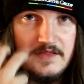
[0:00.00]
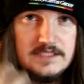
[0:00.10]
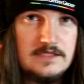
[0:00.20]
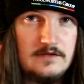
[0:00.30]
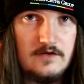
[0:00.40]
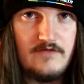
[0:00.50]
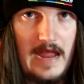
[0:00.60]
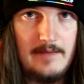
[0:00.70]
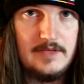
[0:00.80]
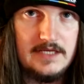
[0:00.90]
there's a lot of
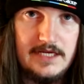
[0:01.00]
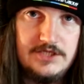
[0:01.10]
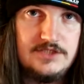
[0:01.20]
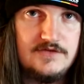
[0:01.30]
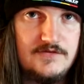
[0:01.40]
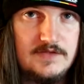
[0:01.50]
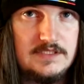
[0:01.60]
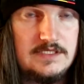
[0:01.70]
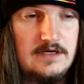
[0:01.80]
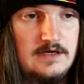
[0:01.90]
applications for
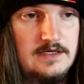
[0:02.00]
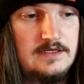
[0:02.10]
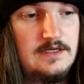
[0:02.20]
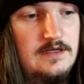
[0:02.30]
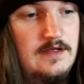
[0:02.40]
this card.